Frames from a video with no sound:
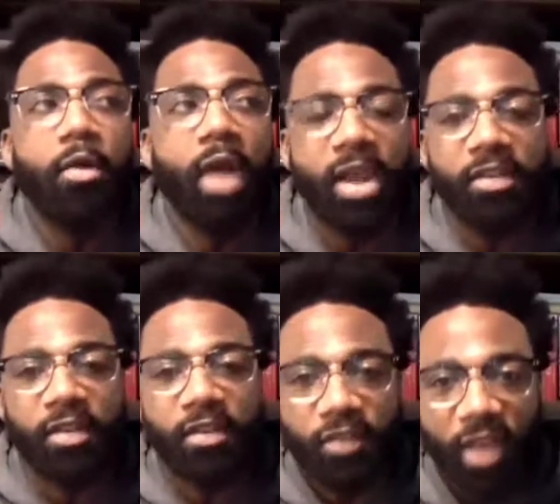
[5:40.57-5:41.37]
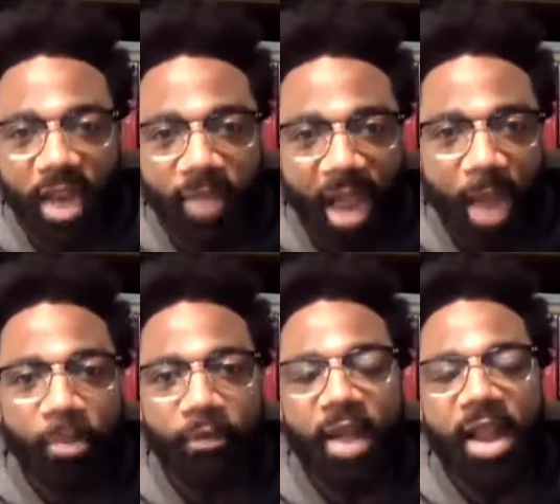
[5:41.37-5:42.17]
right? It's the same
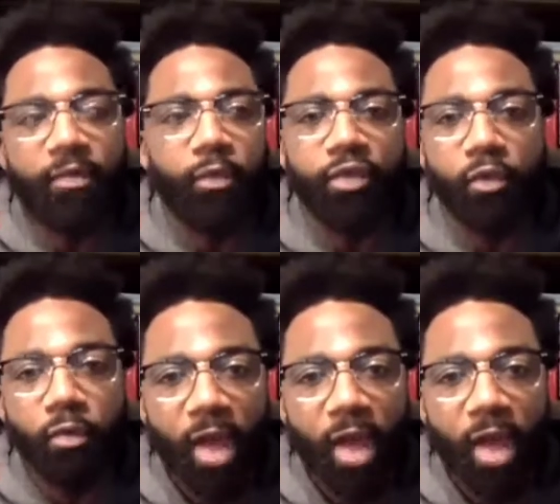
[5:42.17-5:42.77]
type of fight for civil